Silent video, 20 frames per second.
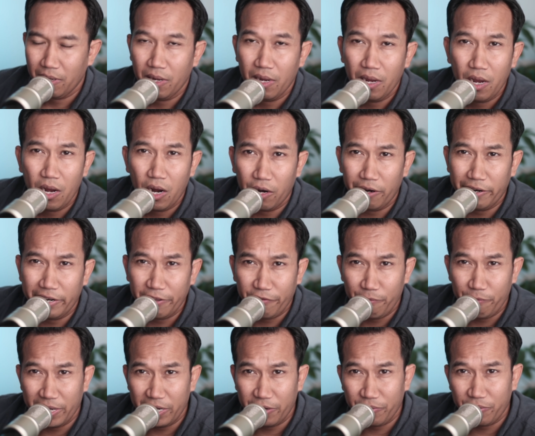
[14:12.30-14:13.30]
All right, if you
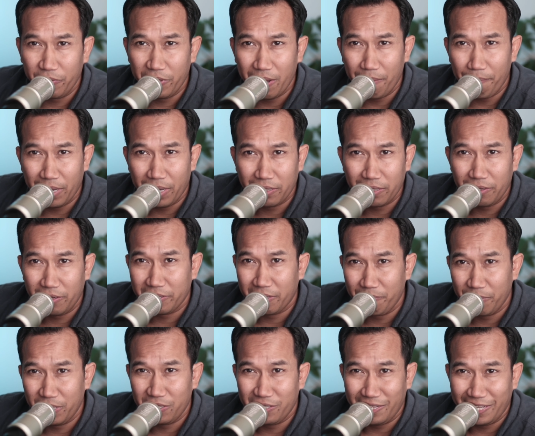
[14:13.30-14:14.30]
made it through that monologue, that
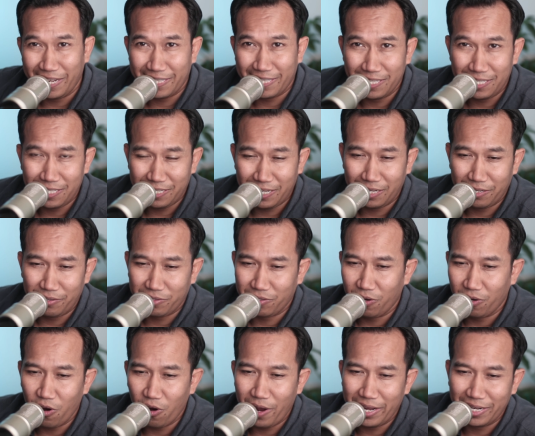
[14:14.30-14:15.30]
means you like this channel, so
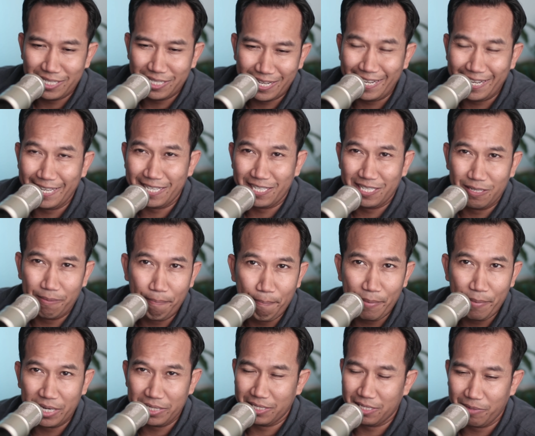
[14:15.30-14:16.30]
go ahead and click some
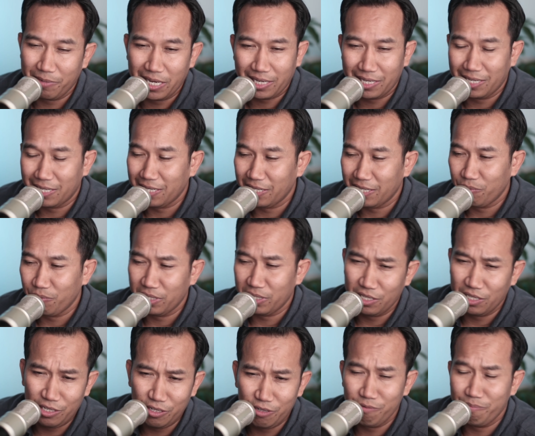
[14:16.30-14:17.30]
buttons. I'm not going to tell you what to
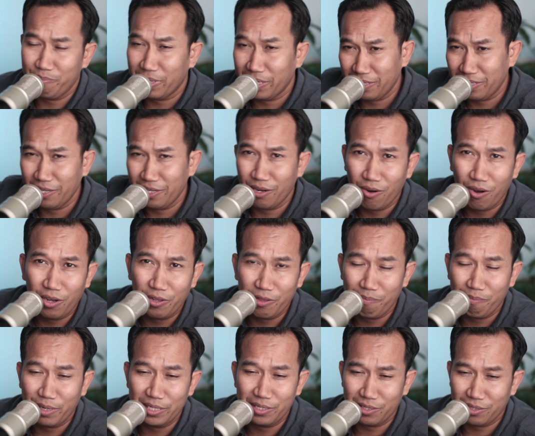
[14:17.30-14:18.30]
do, but, all the
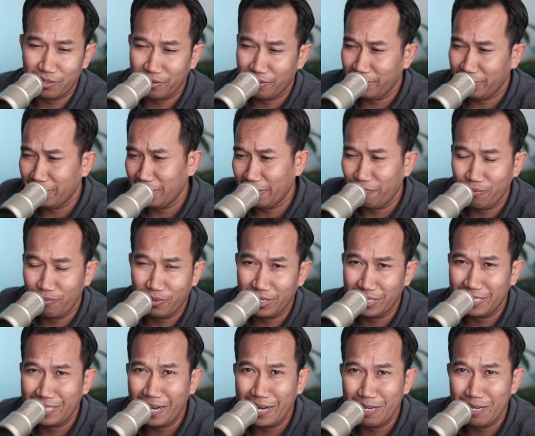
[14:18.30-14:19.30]
buttons are good. If you
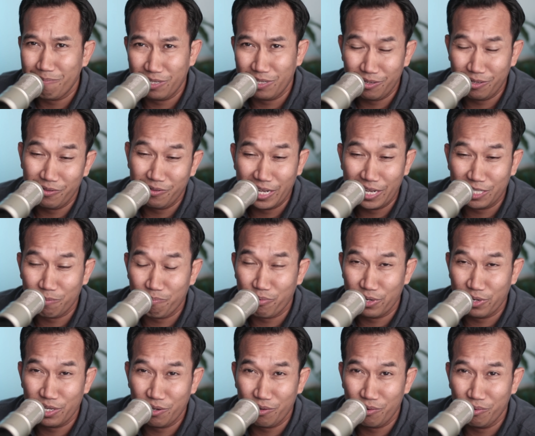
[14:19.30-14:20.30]
want to type too, that's
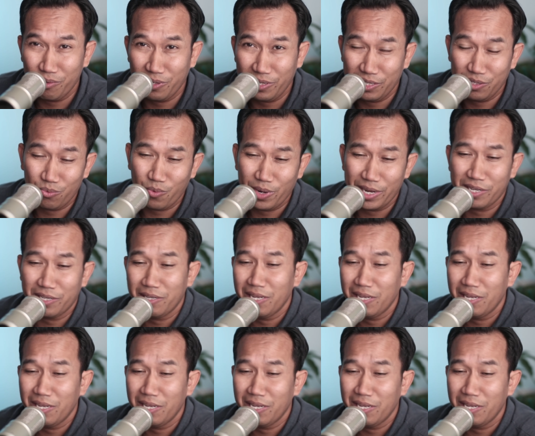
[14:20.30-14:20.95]
pretty cool as well.